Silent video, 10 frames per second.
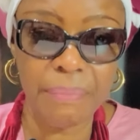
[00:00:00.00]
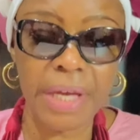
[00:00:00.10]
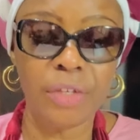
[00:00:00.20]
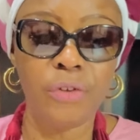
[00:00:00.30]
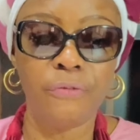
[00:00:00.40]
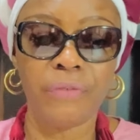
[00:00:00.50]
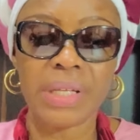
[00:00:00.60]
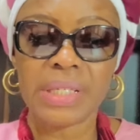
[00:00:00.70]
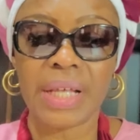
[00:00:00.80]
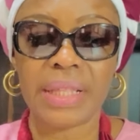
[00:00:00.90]
make new
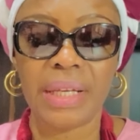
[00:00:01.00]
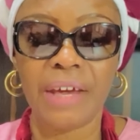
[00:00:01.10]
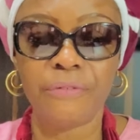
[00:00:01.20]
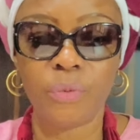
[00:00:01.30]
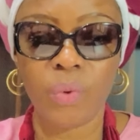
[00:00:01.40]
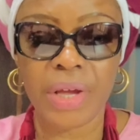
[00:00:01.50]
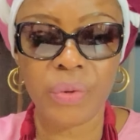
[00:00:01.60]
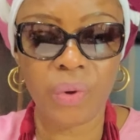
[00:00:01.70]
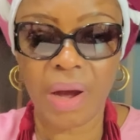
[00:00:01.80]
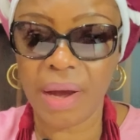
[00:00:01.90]
friends at the level where
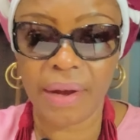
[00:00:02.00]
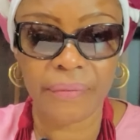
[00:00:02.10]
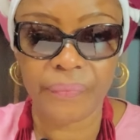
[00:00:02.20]
you are.